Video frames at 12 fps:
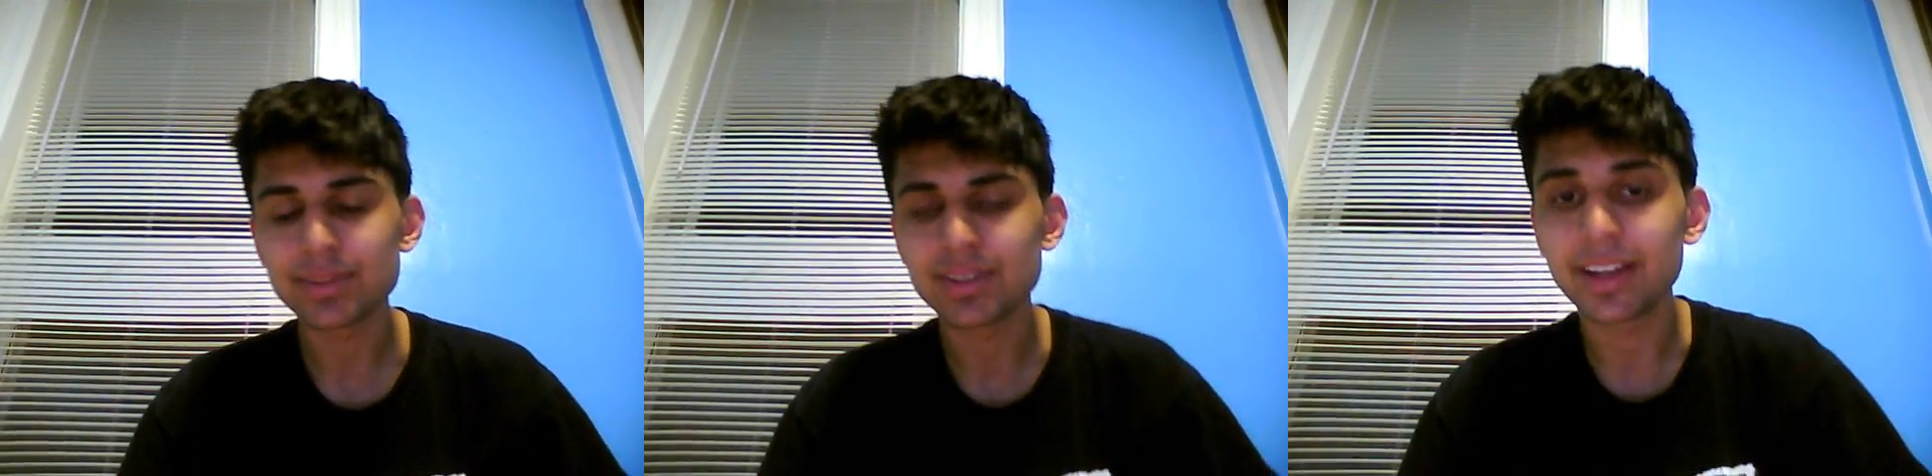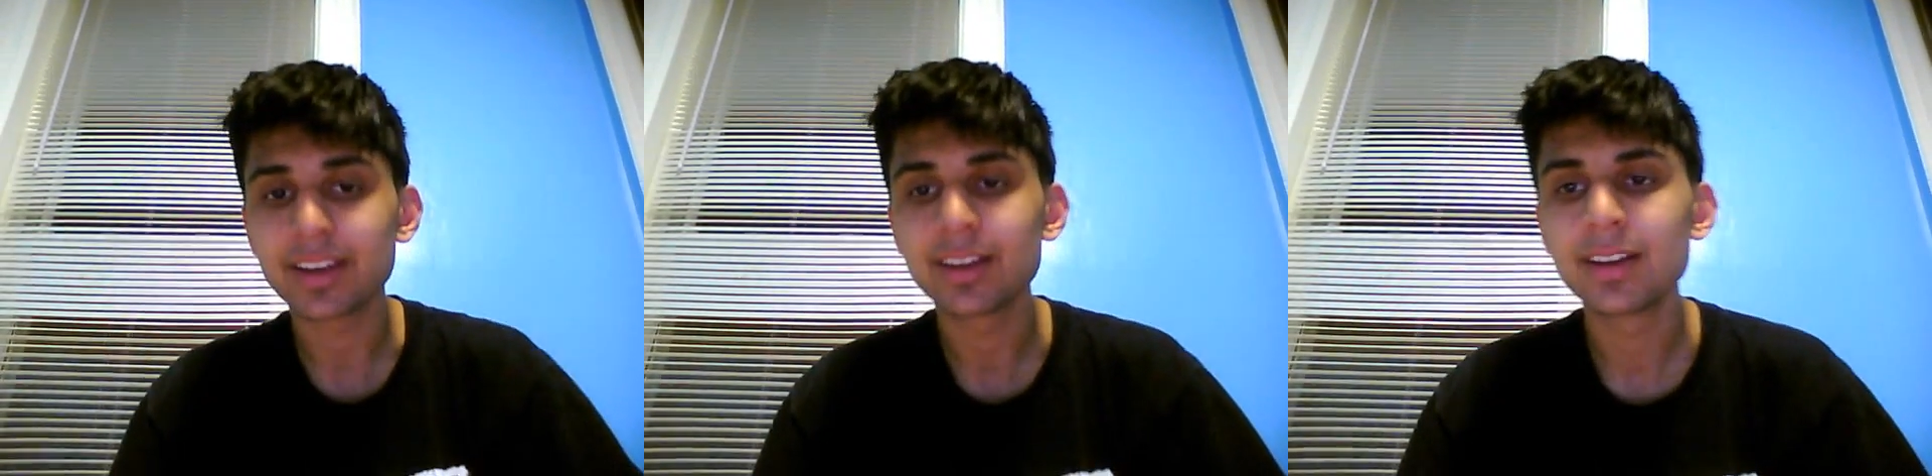
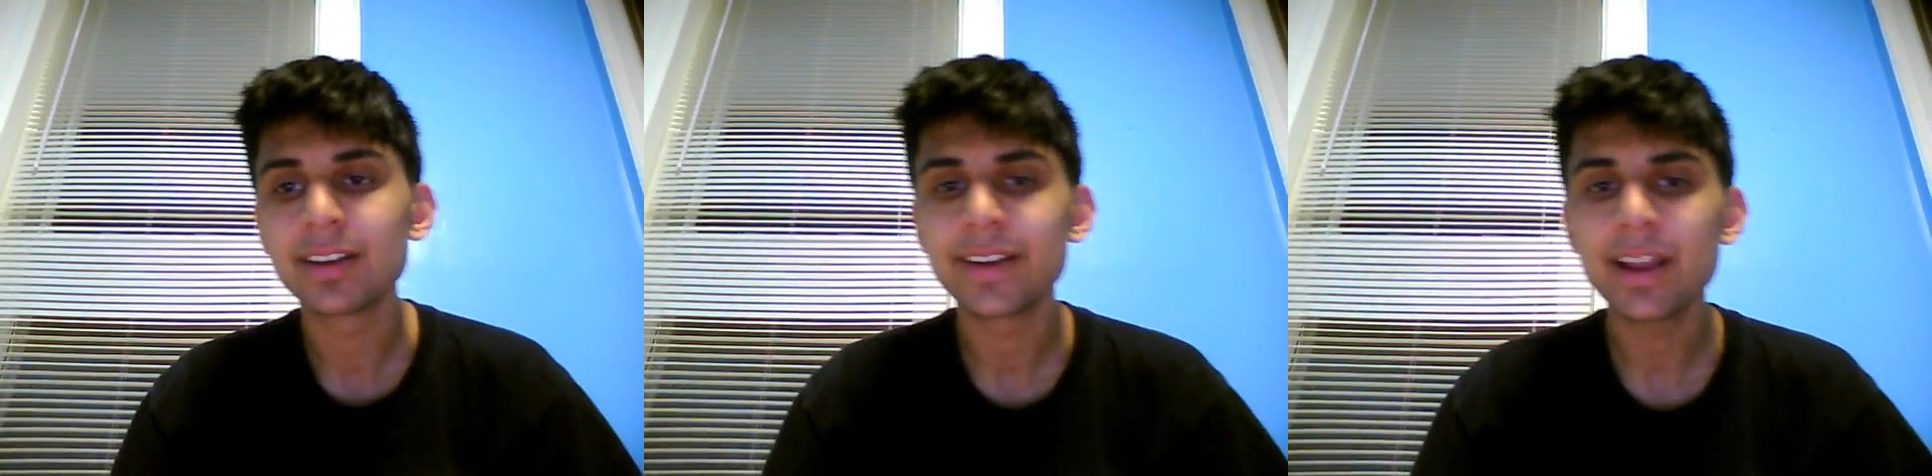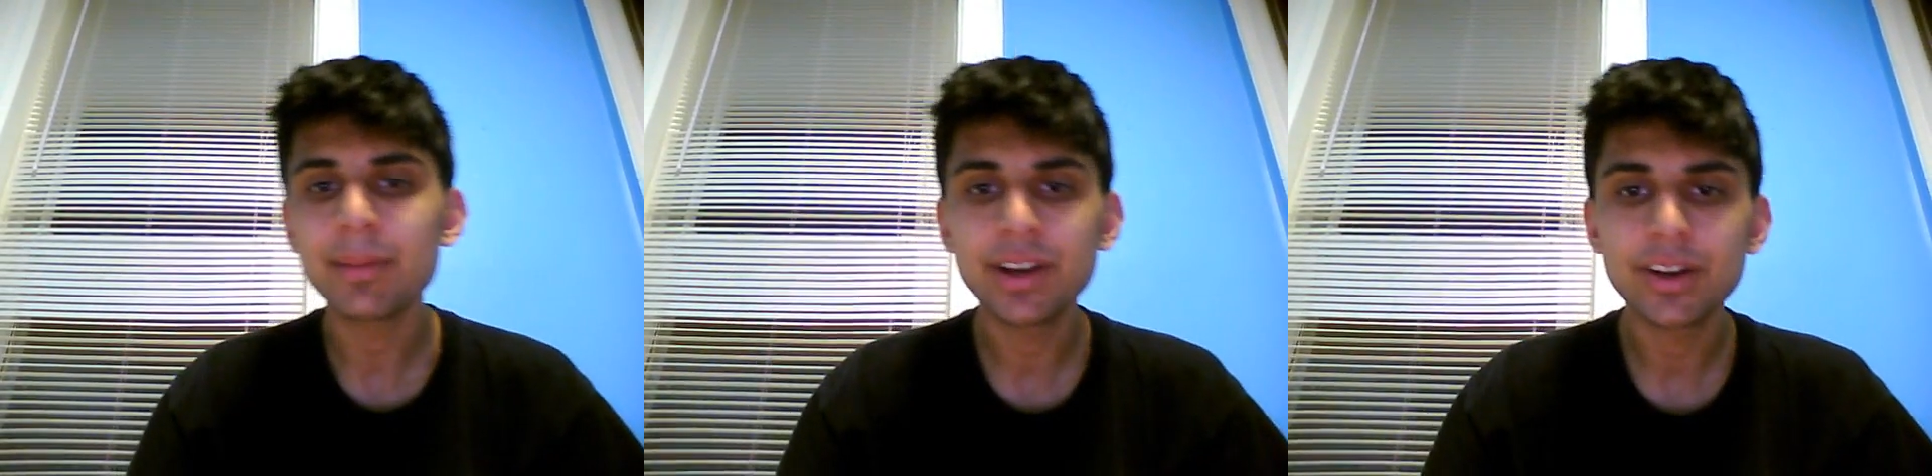Like,
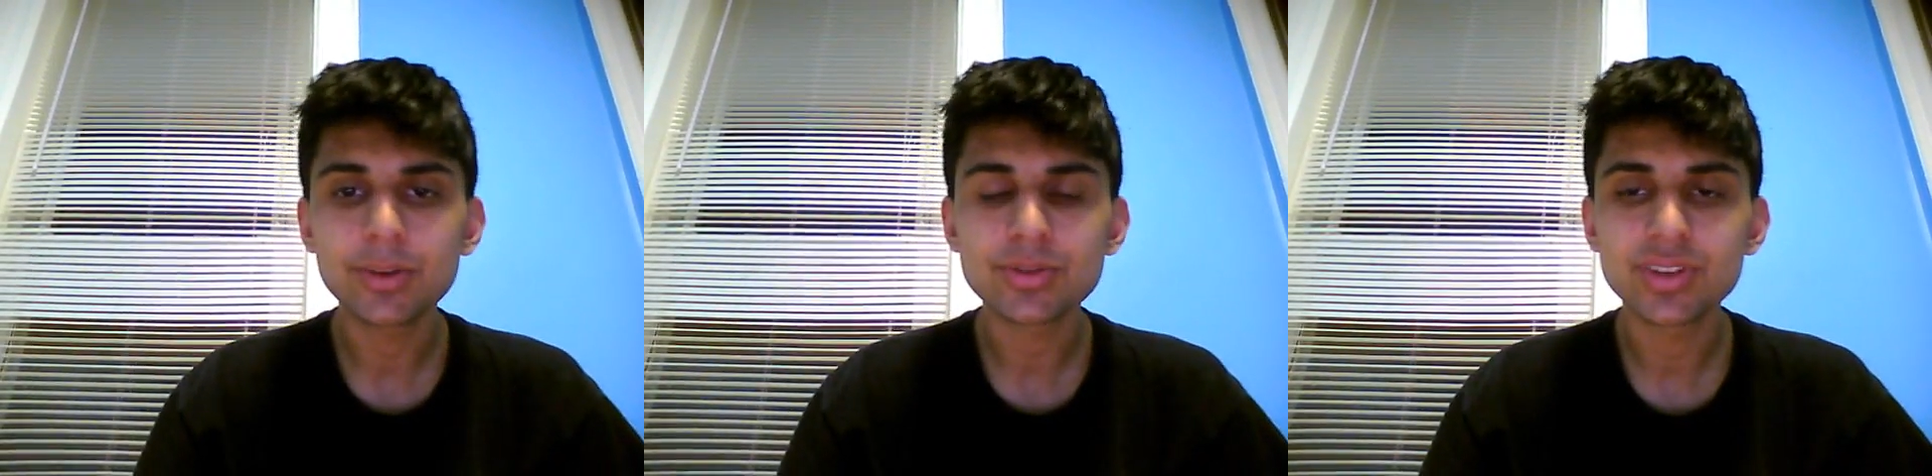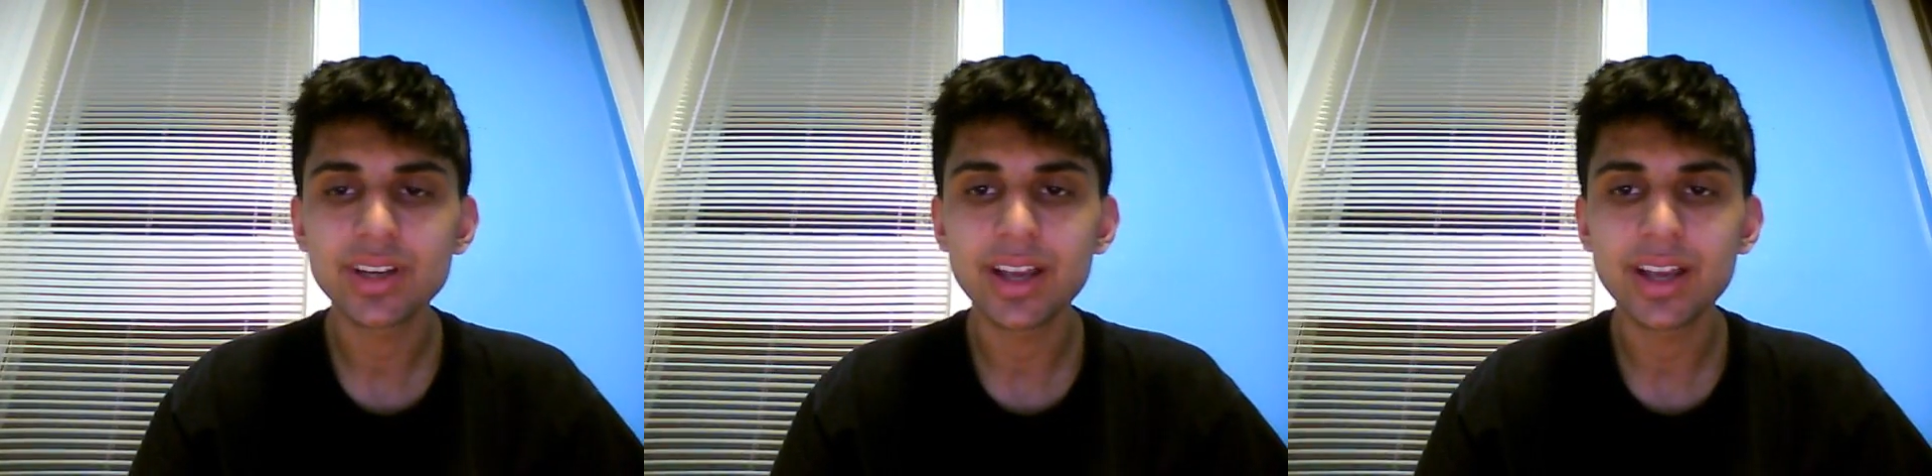Nightmare on Elm Street,